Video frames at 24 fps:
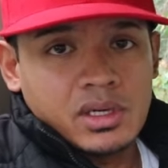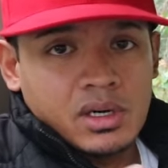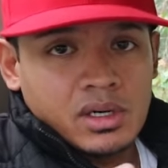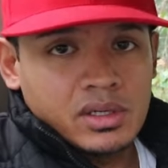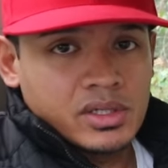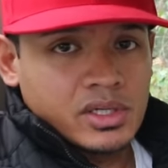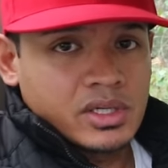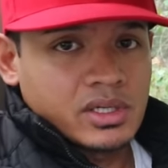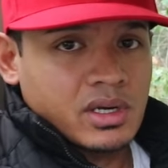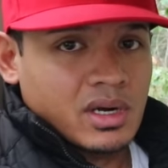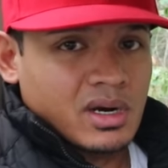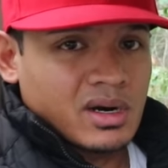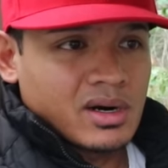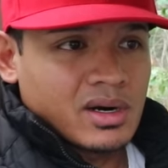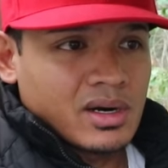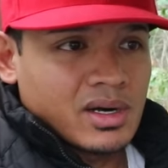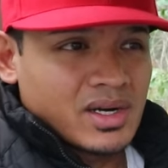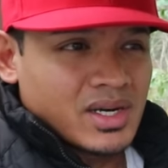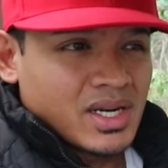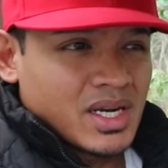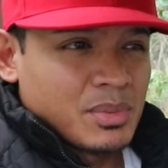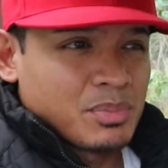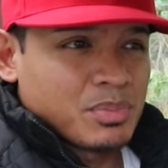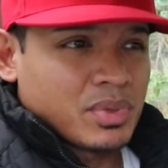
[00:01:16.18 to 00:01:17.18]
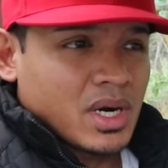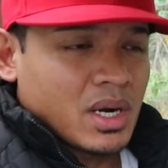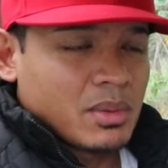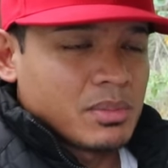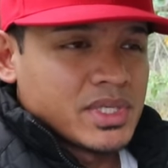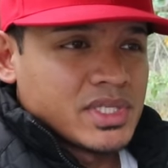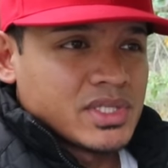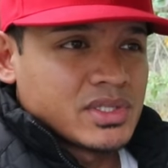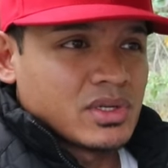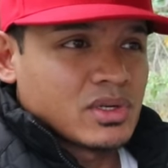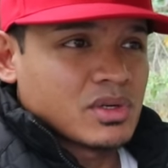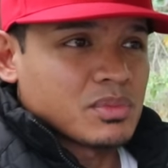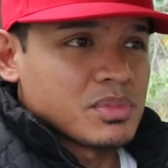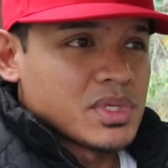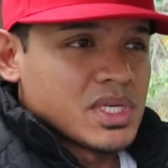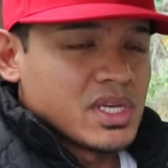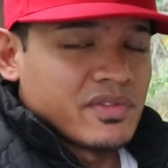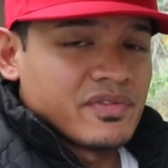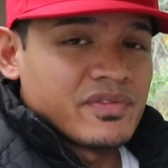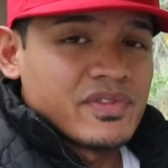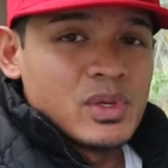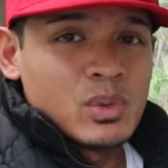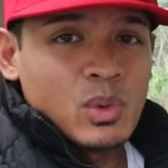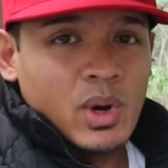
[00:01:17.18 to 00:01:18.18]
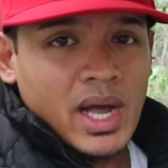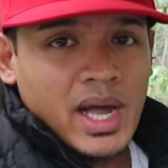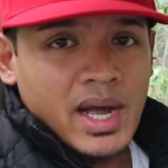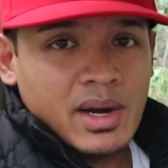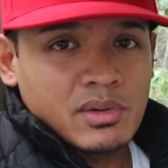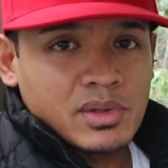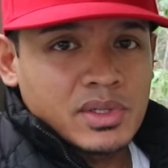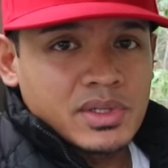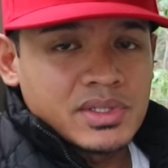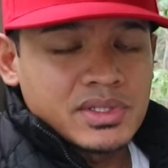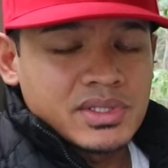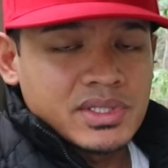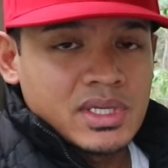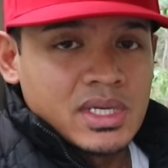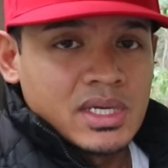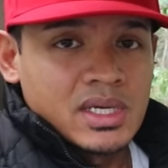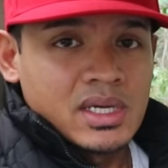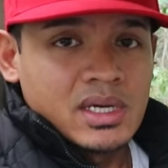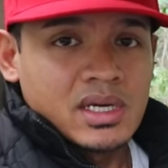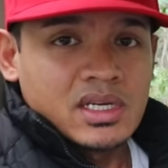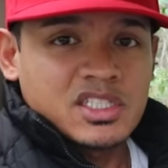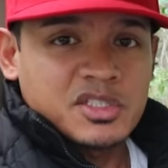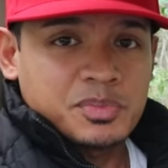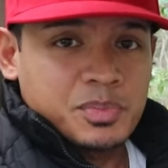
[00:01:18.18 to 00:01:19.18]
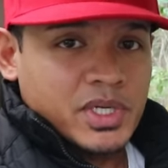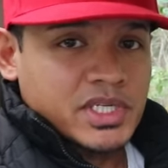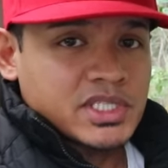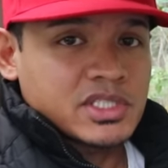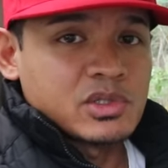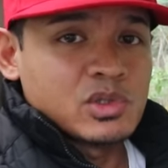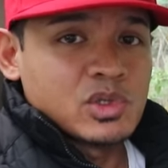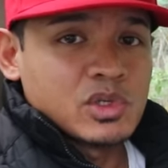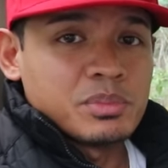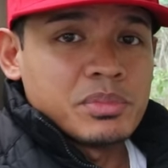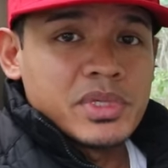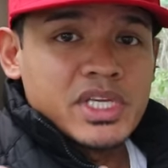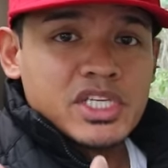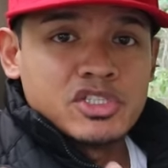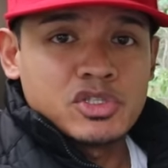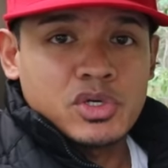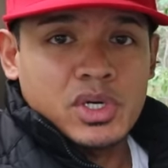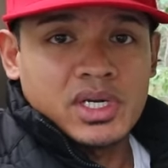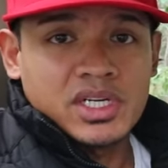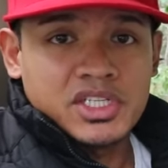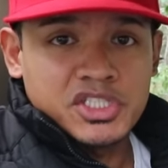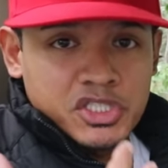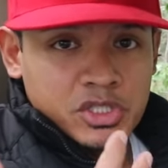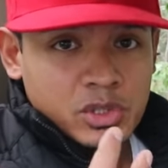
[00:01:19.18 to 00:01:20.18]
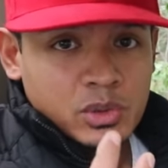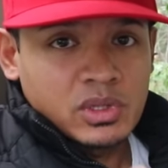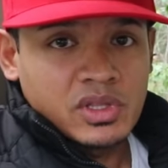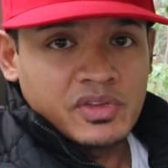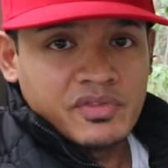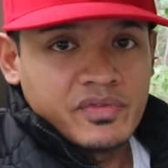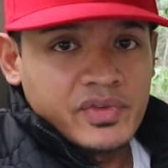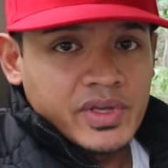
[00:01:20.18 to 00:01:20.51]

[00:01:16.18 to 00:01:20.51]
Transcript: it on her car. It probably took me a few hours, especially with me trying to shoot the